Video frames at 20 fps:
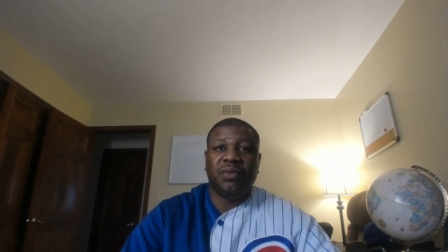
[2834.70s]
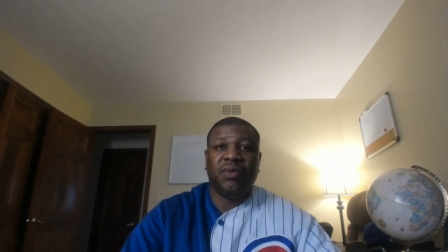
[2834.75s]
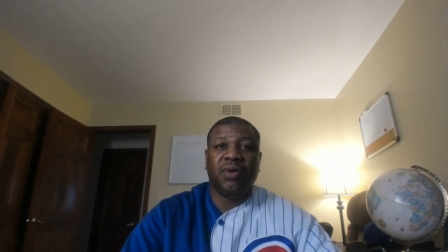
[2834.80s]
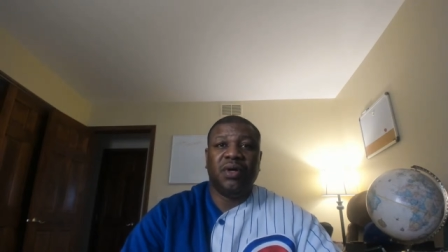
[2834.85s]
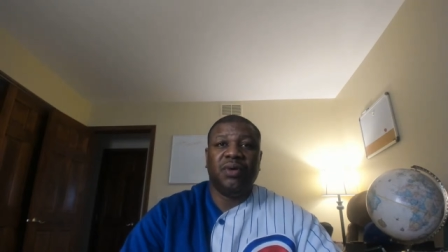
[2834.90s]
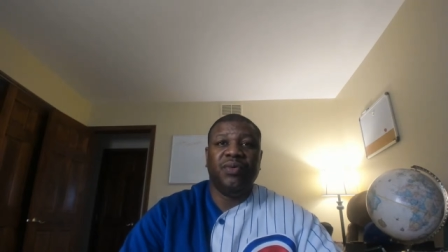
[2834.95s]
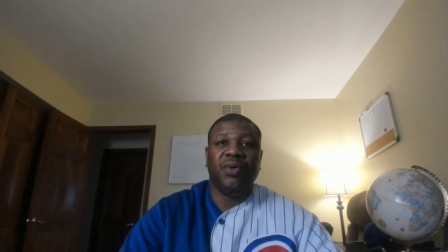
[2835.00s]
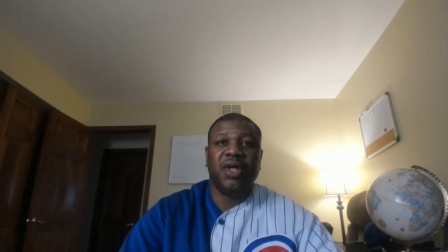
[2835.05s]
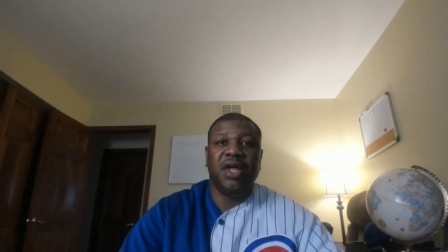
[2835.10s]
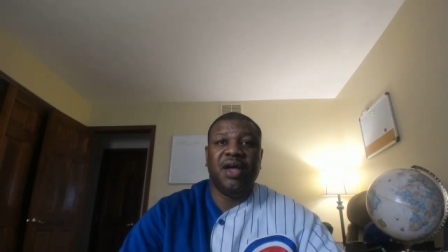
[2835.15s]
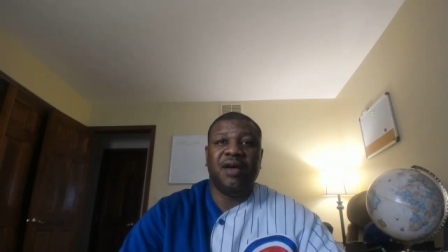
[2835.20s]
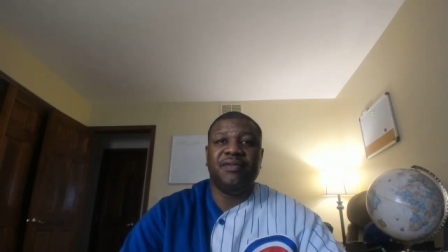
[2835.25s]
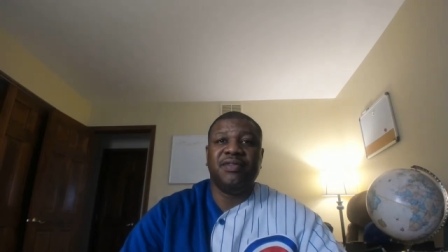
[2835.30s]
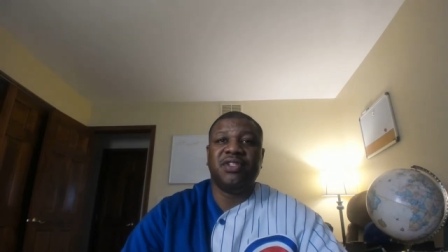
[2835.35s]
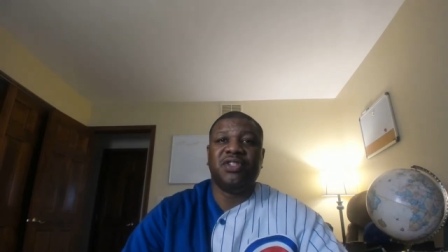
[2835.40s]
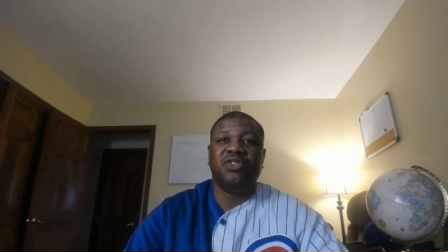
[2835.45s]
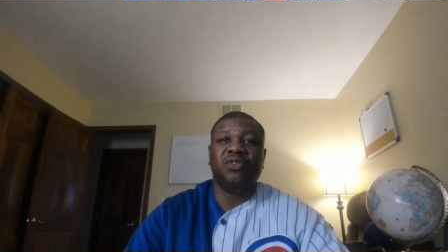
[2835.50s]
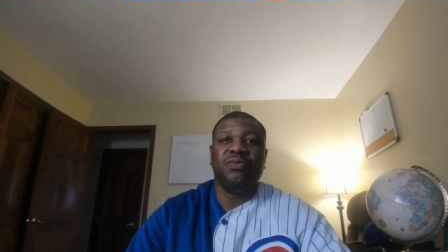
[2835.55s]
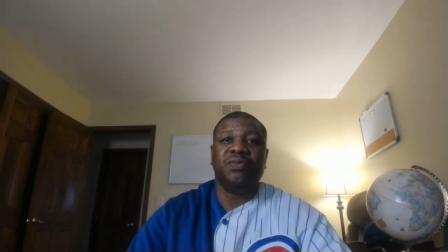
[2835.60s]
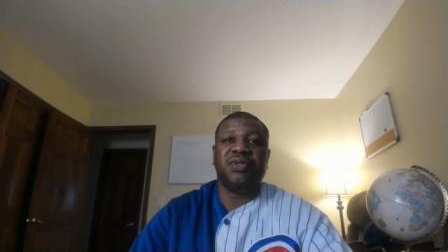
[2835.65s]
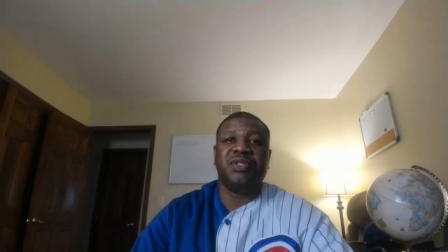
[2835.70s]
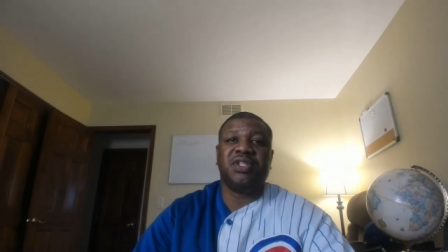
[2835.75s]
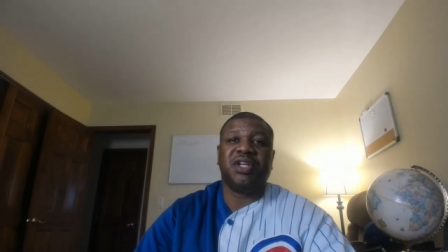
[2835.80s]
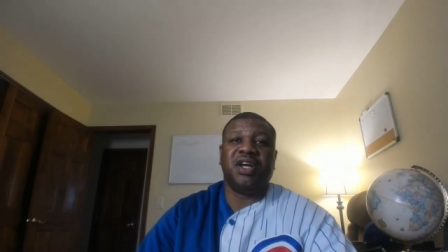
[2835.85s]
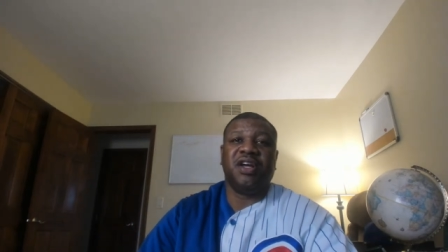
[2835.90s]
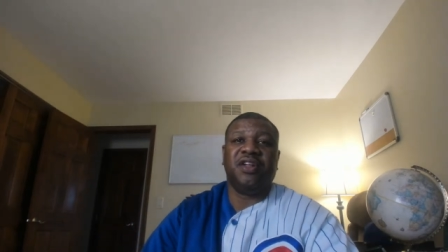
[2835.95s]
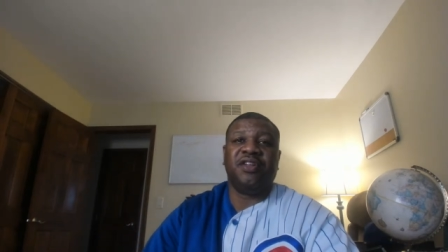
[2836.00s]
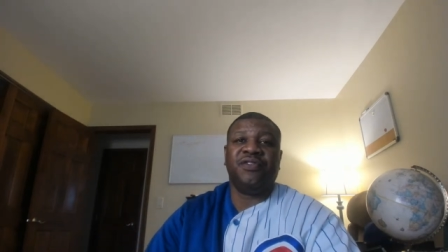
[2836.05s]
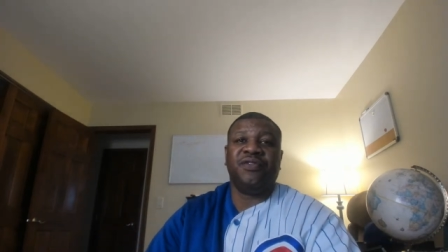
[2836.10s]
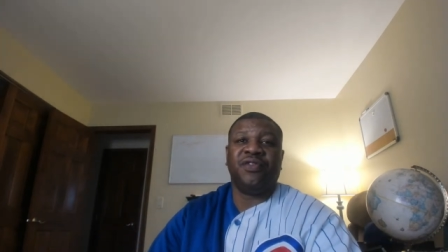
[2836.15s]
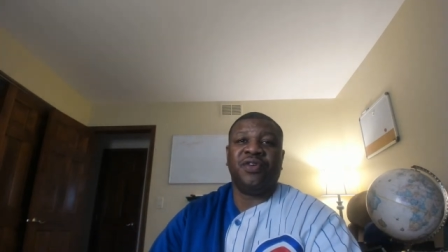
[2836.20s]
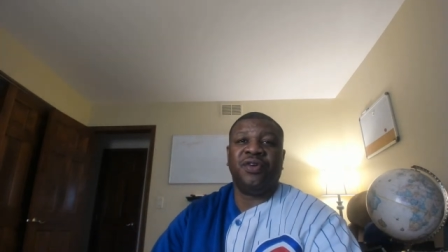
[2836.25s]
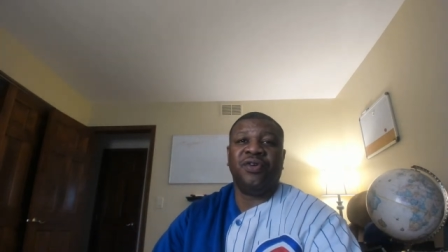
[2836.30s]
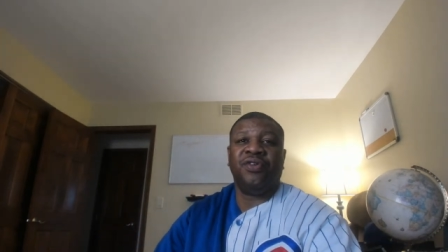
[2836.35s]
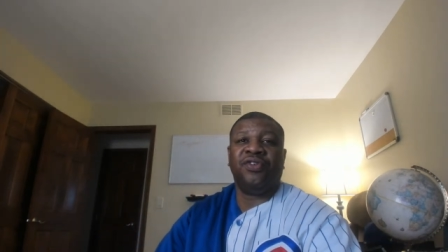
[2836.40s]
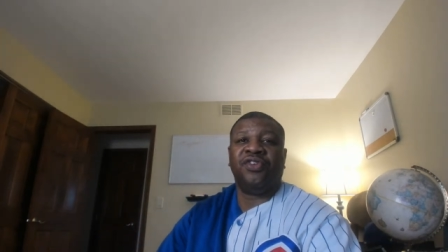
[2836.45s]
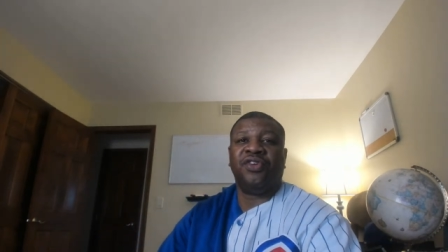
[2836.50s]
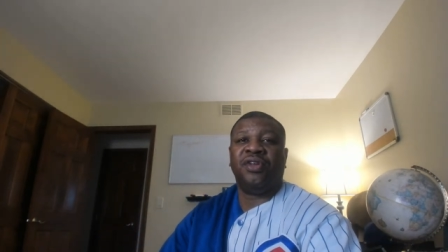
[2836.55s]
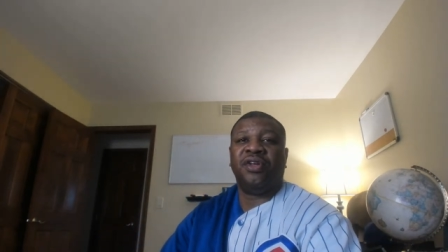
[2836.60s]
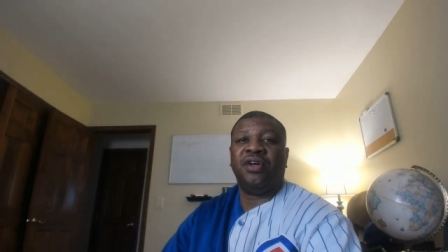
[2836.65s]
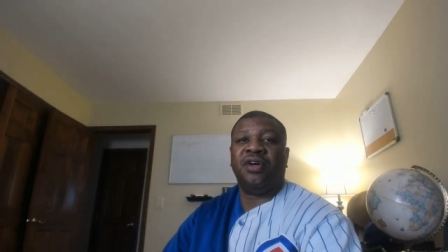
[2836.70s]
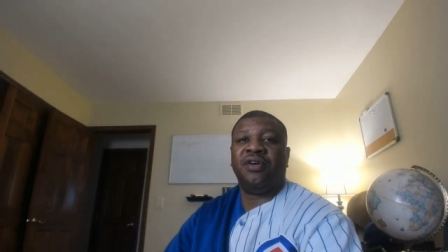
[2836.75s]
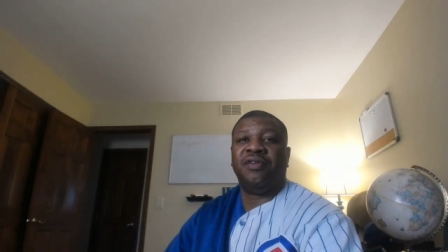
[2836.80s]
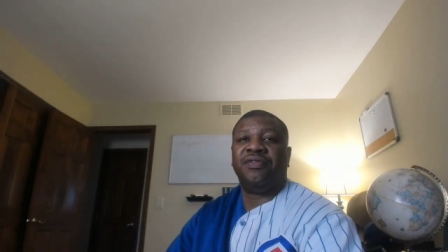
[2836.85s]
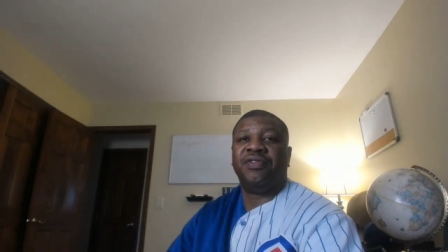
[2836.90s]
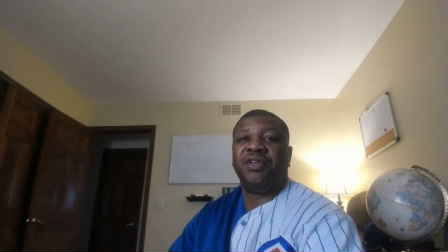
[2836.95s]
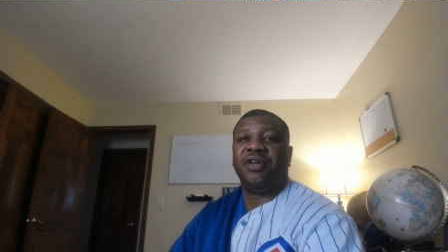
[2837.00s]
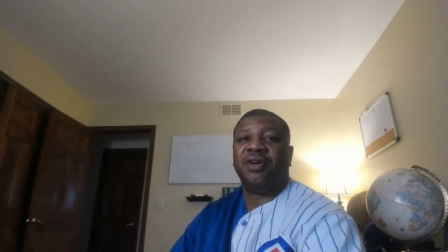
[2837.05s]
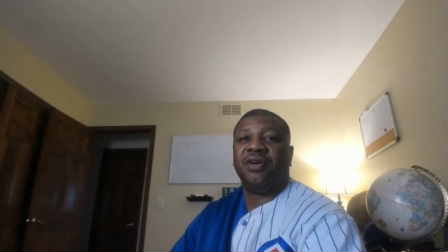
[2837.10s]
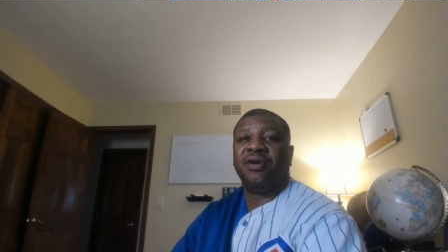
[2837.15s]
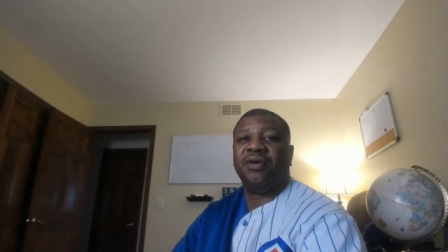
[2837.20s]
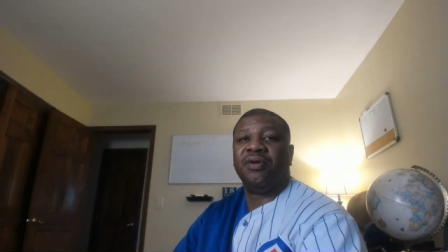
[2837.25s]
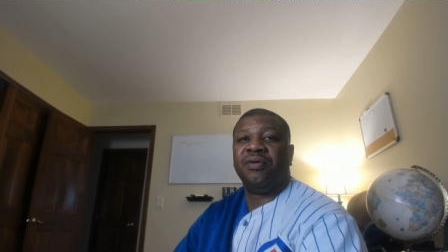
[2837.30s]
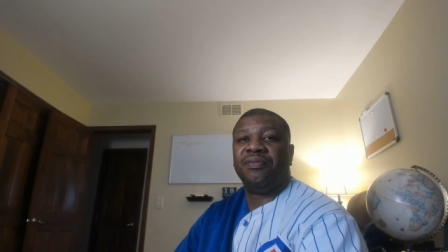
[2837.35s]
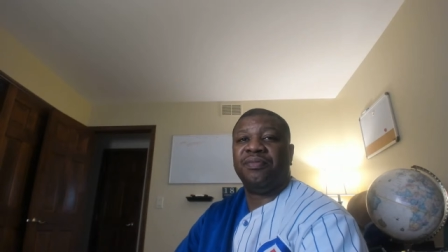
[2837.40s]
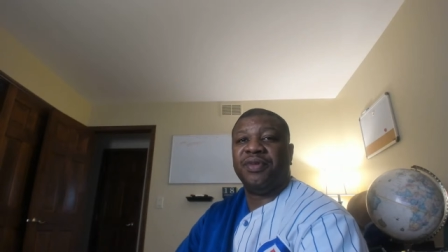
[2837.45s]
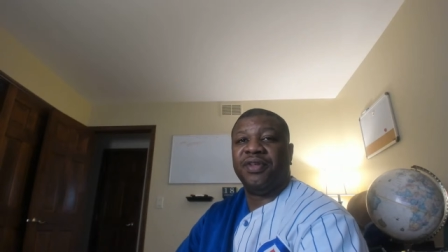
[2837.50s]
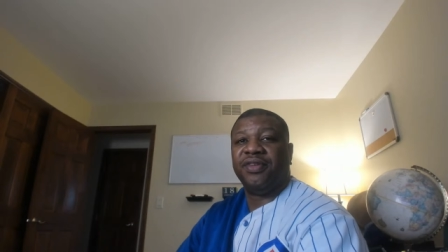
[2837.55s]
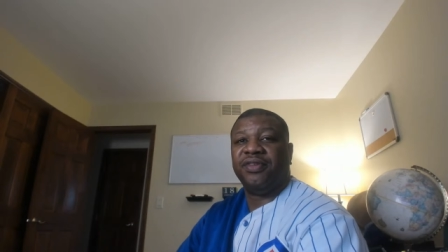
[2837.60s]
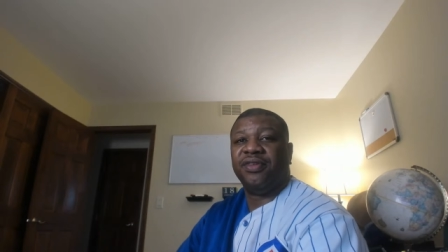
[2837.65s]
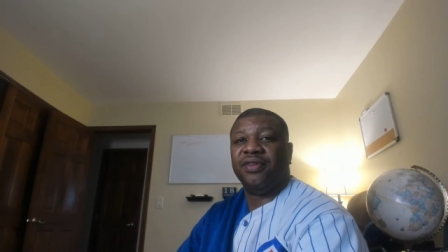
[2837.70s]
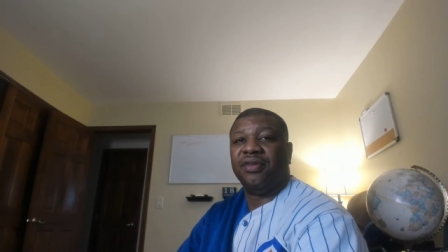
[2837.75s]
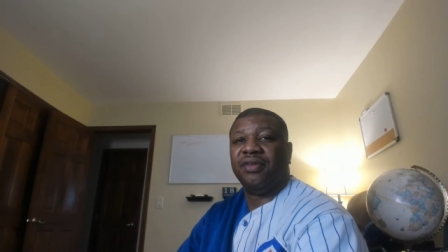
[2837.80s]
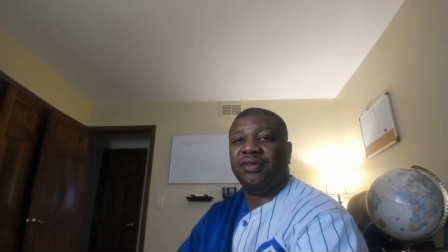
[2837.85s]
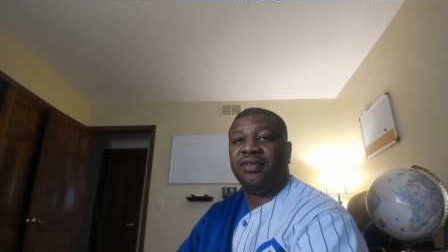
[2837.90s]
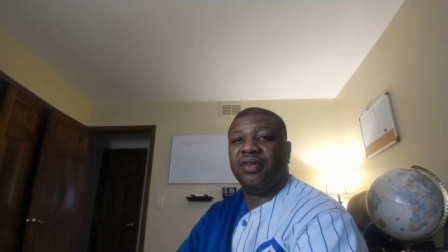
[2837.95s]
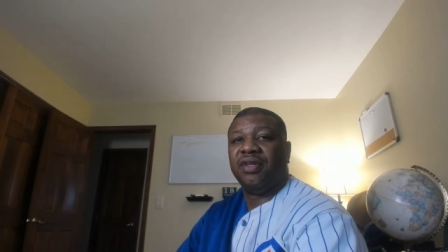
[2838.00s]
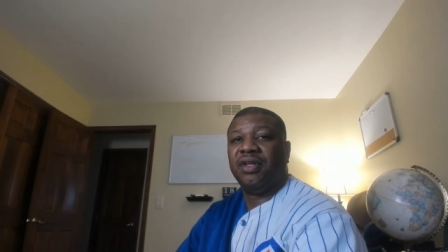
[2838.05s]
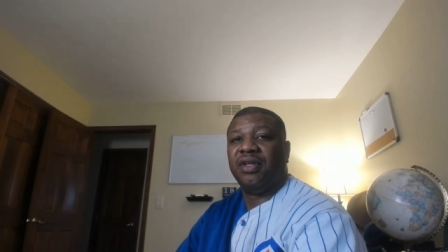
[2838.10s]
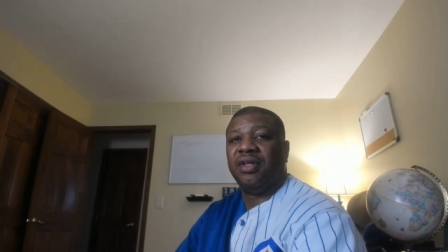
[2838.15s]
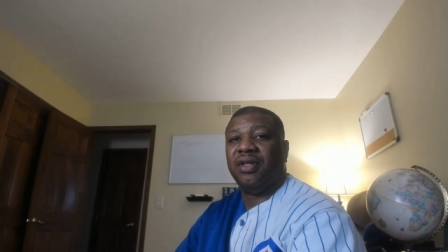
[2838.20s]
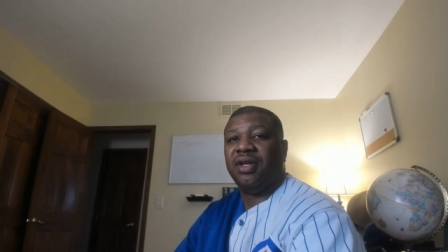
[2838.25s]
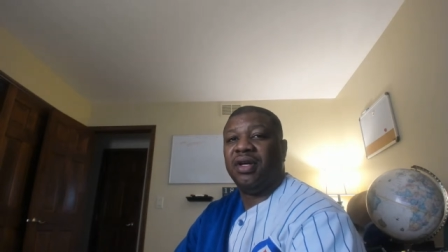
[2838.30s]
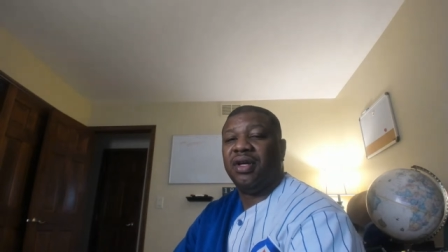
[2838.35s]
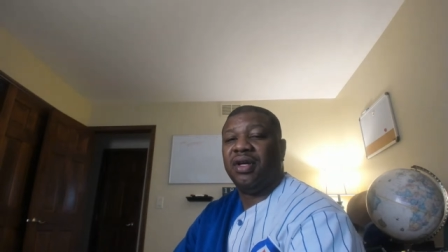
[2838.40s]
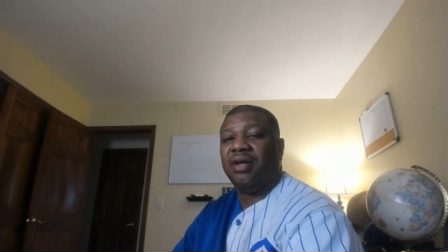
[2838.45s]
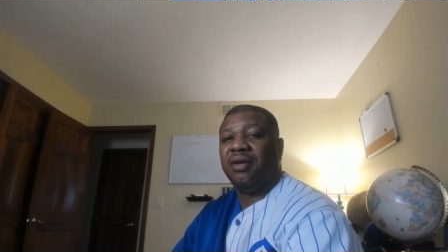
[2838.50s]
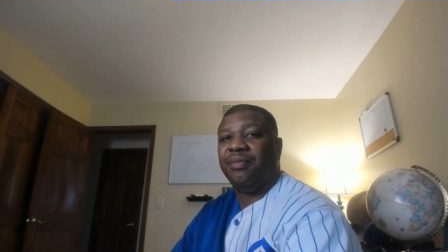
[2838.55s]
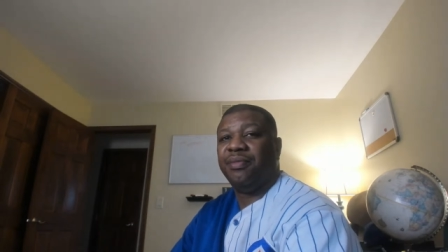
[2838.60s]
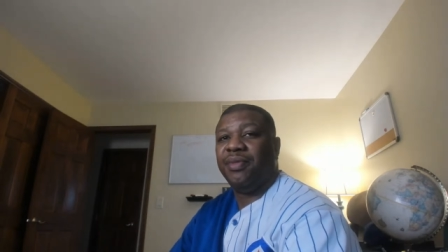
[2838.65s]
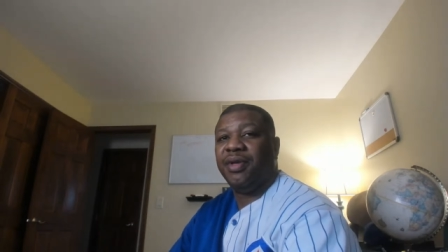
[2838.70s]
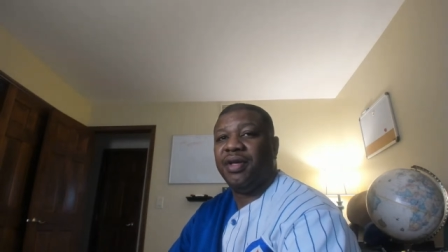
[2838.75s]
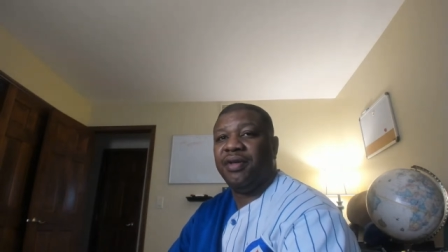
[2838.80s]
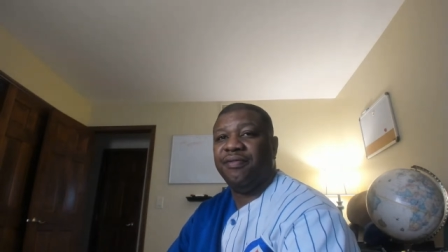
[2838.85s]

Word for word: Well, we have a supersized version of the Hurt Business and uh,